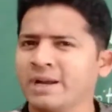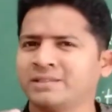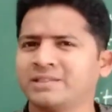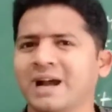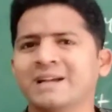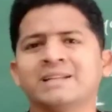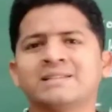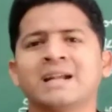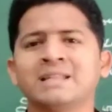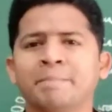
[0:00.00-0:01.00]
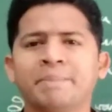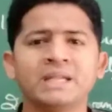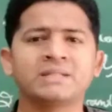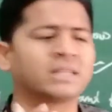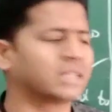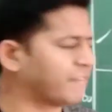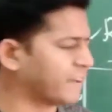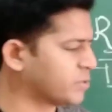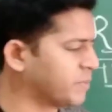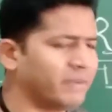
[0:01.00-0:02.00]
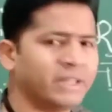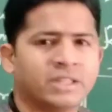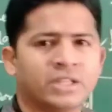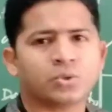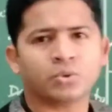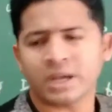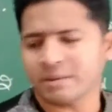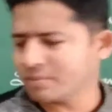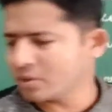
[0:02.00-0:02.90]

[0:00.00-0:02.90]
let's understand the basic difference between these two types